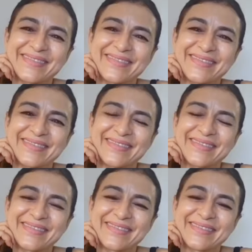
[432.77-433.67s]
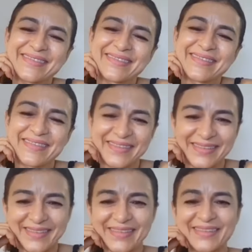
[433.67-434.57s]

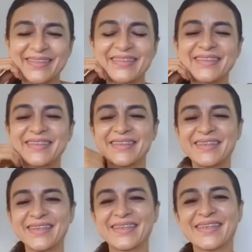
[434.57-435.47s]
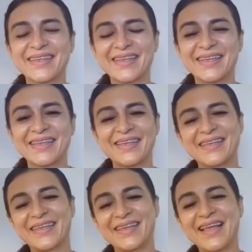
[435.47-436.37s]

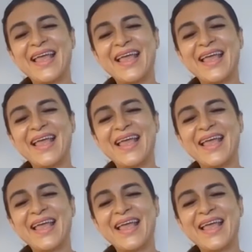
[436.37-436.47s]
[no speech]